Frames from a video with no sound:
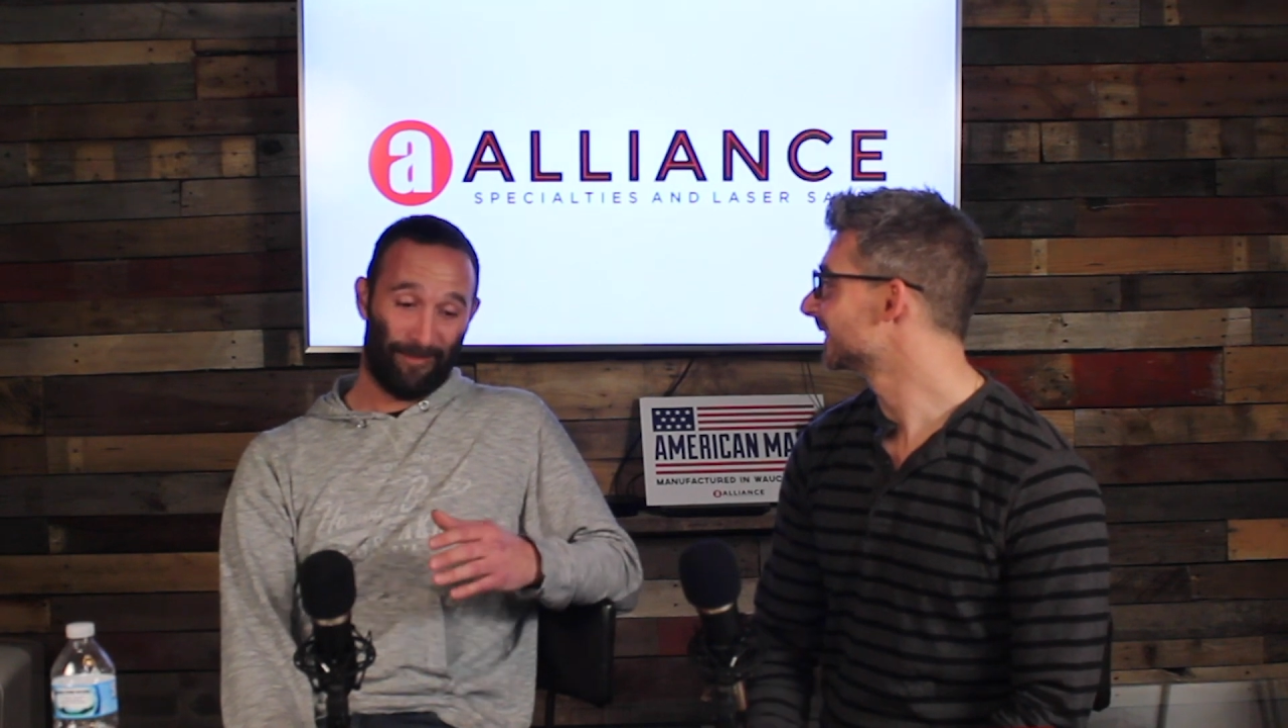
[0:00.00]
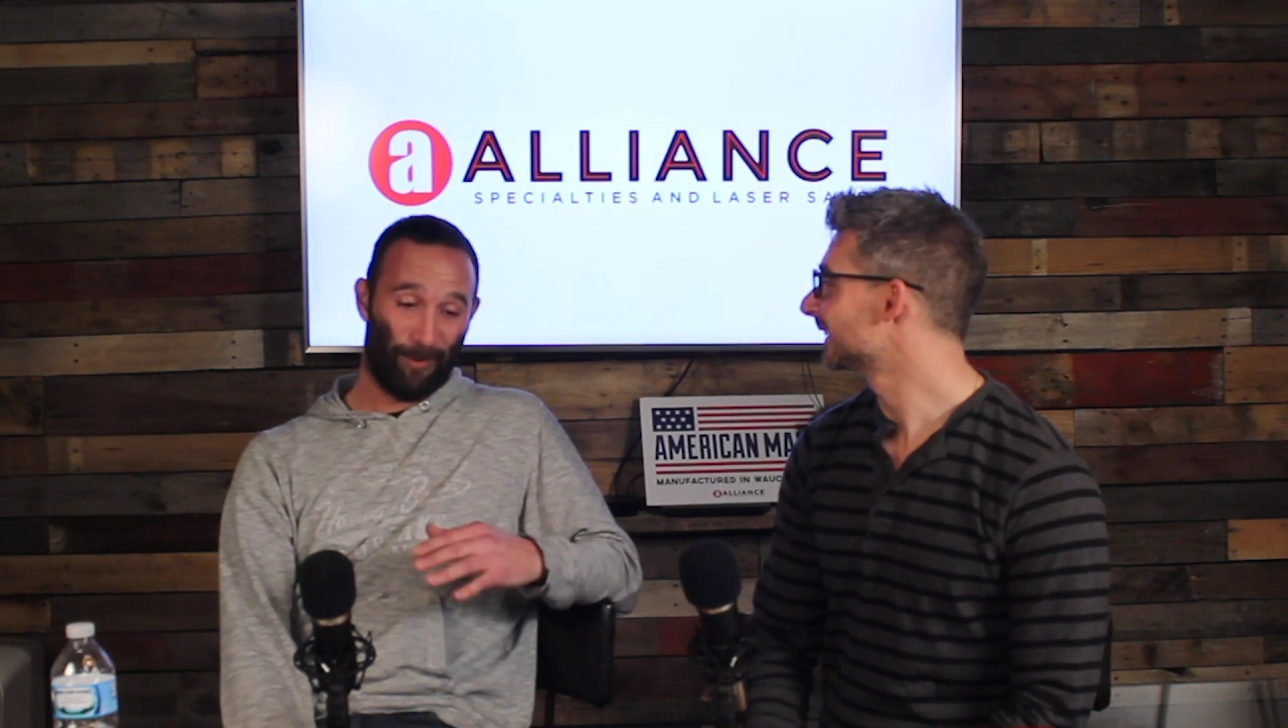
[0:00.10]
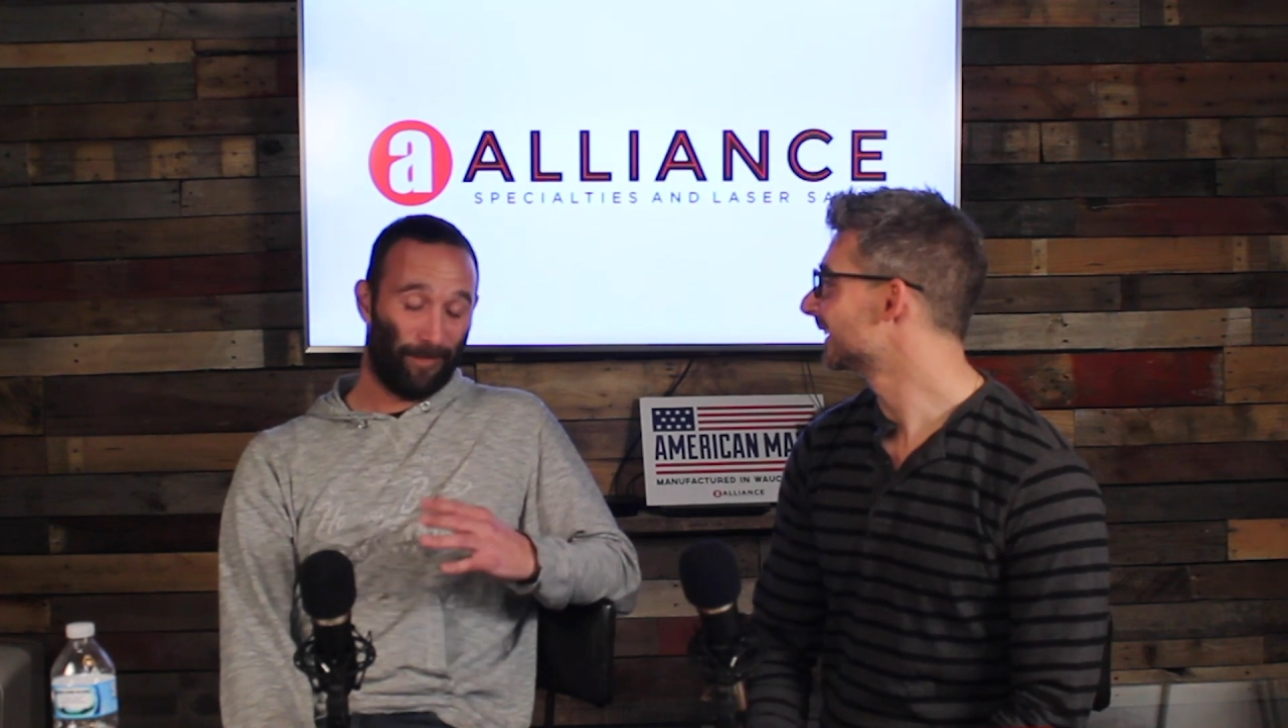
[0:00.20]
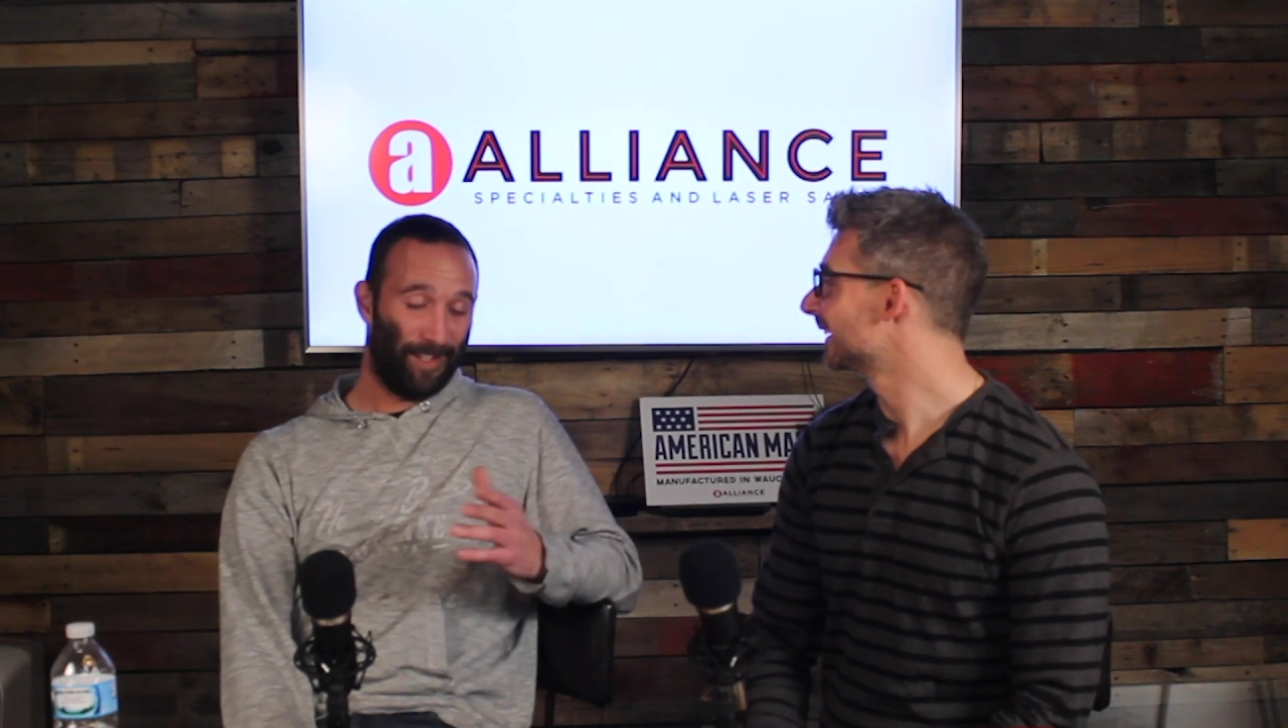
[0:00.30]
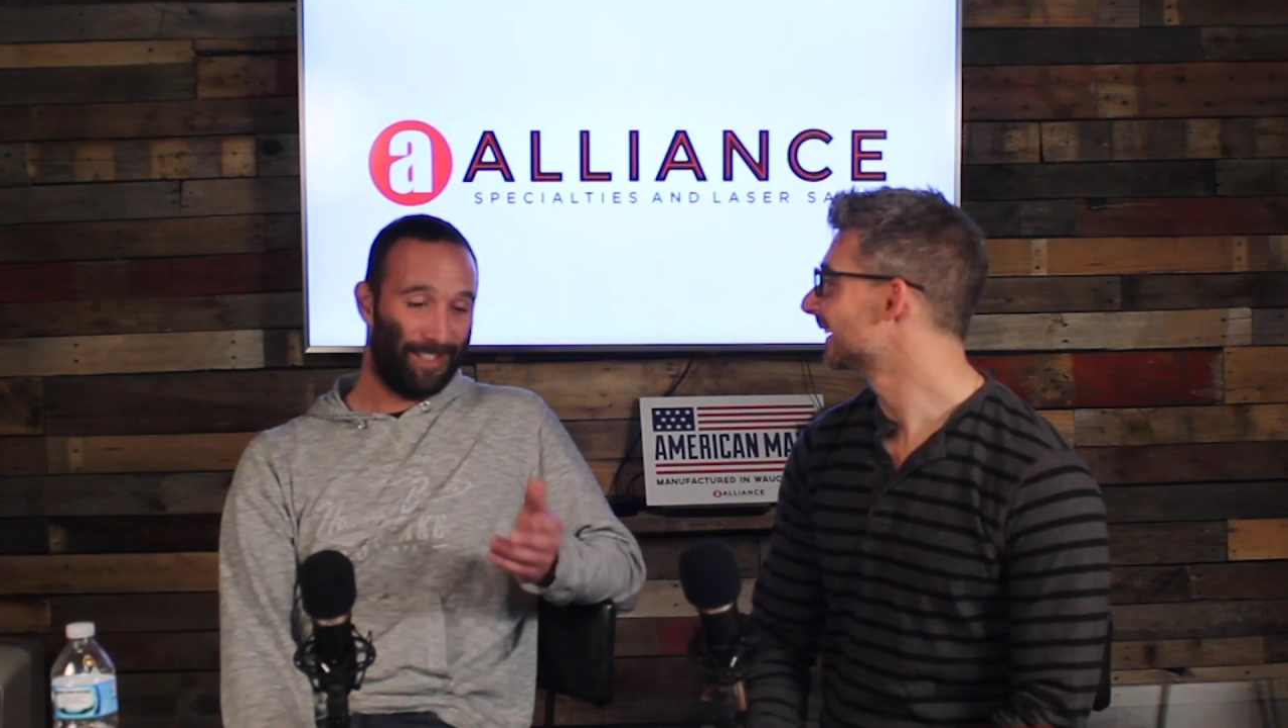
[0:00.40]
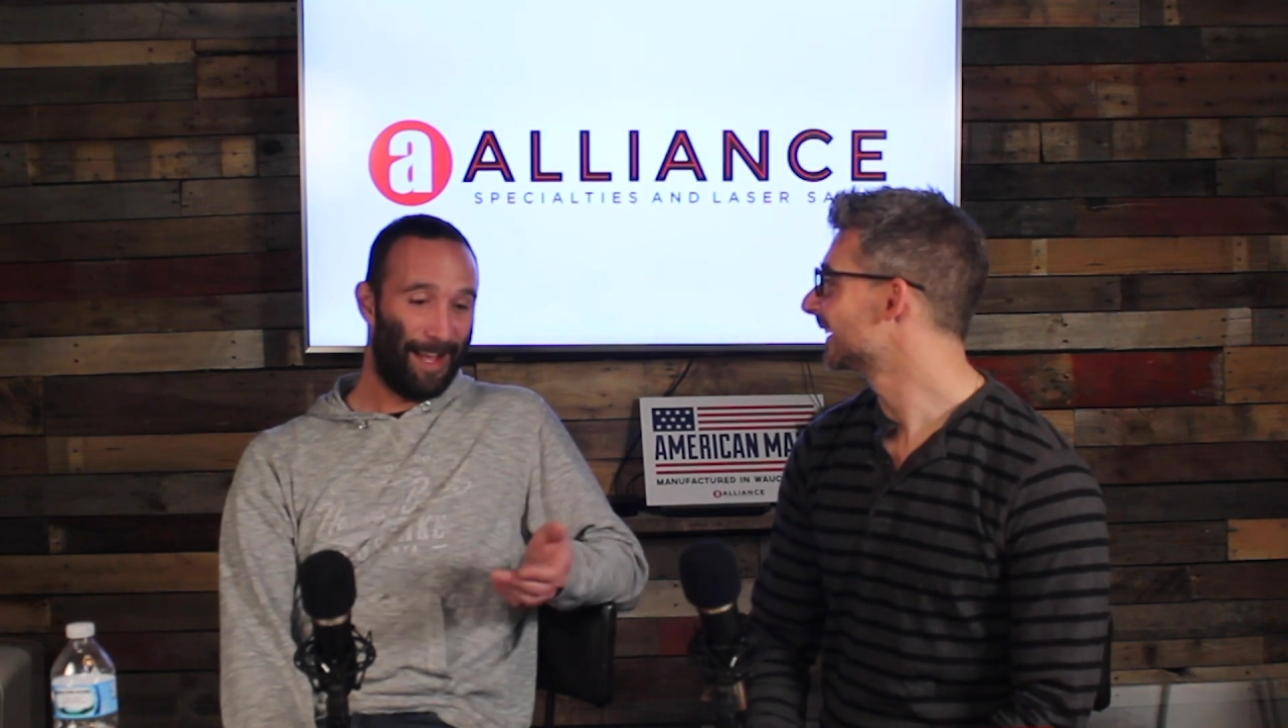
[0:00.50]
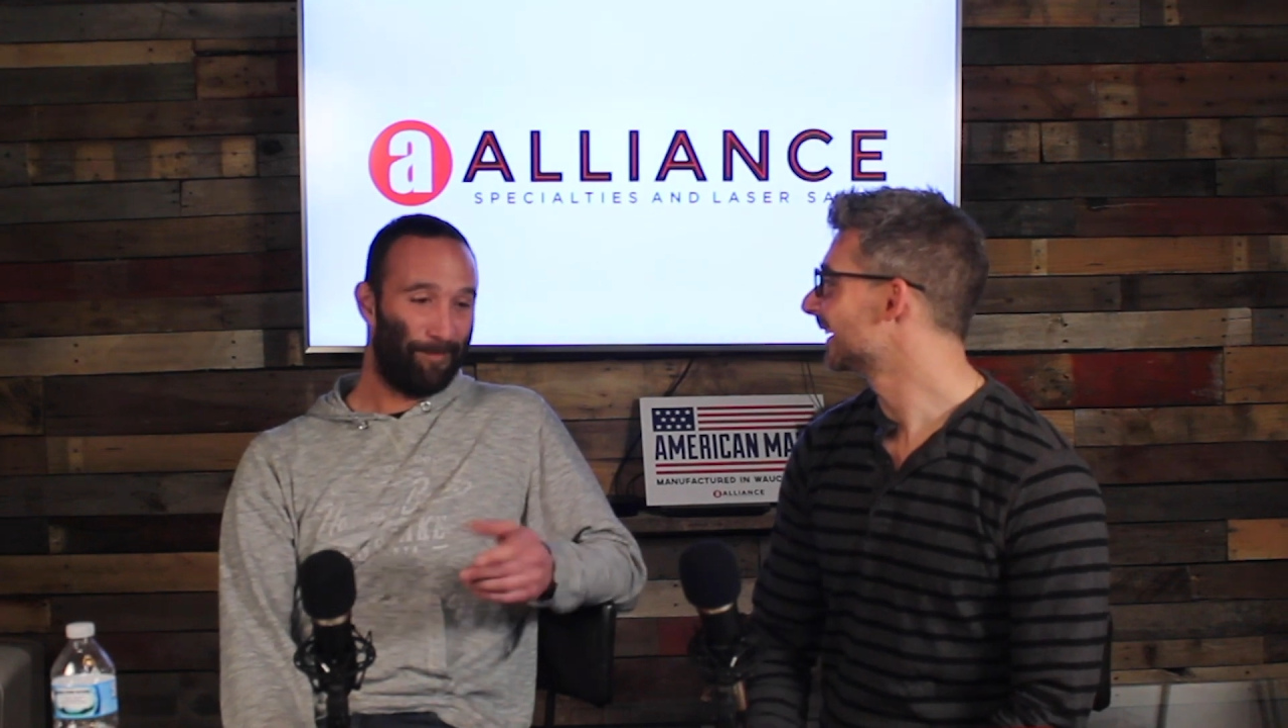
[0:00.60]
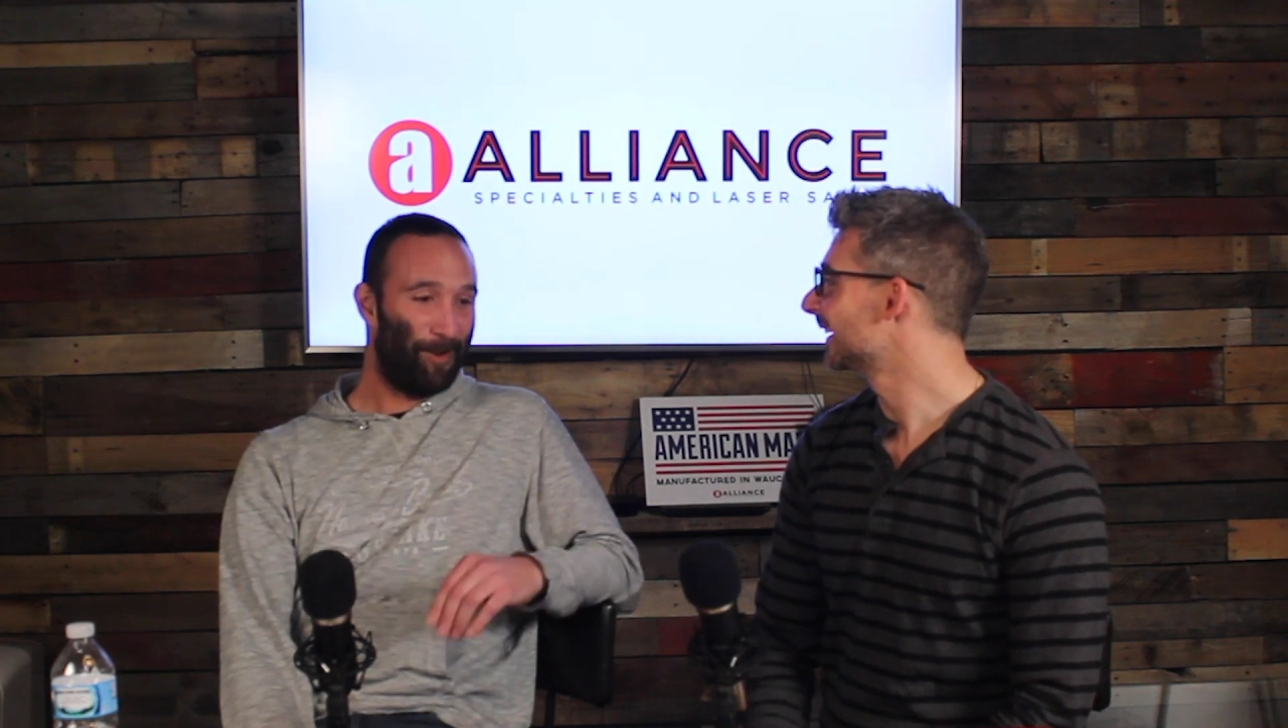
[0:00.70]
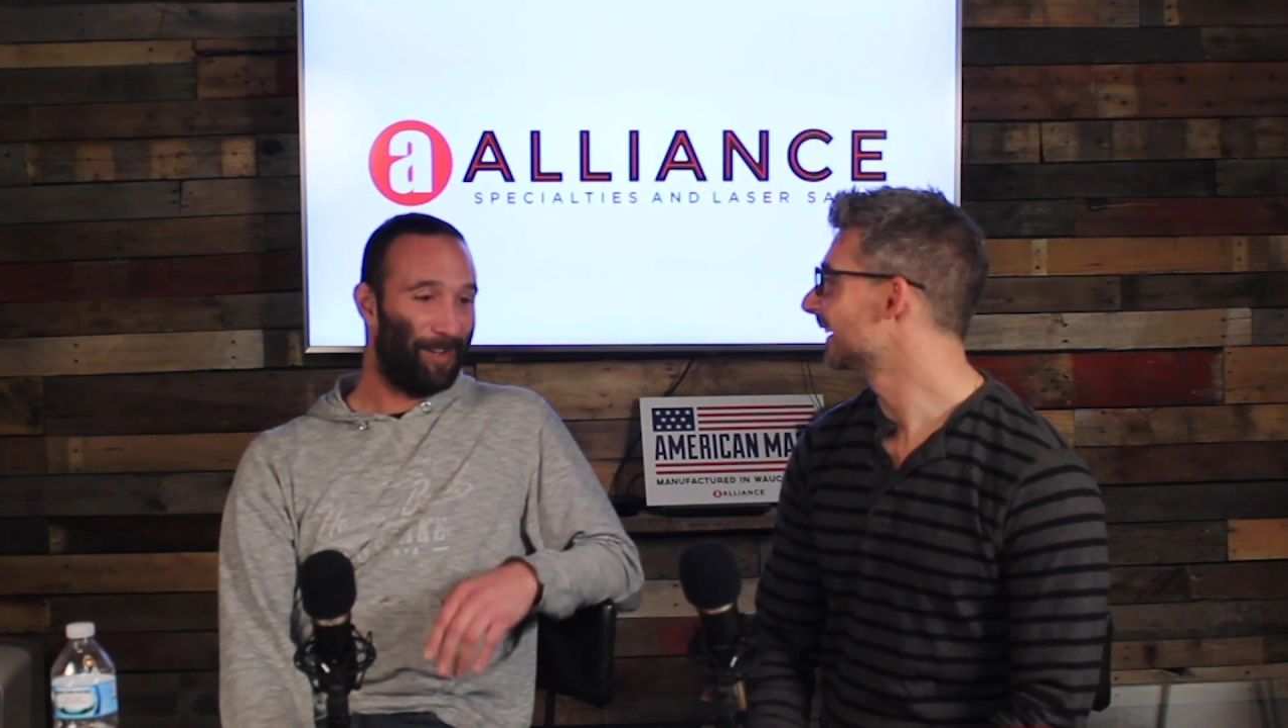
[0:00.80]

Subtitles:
Over the top